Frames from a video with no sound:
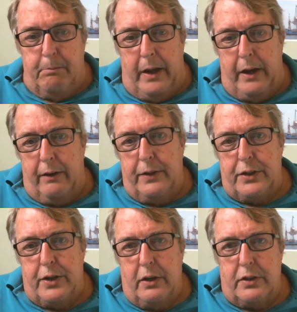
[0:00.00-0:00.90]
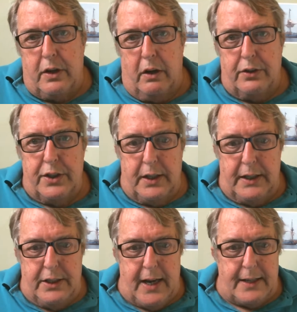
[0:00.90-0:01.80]
my interview show is called
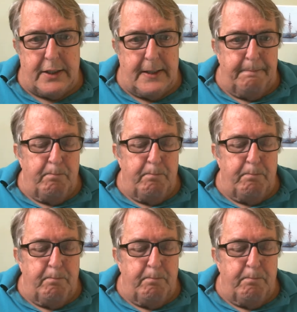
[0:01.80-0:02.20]
Chillie Chats,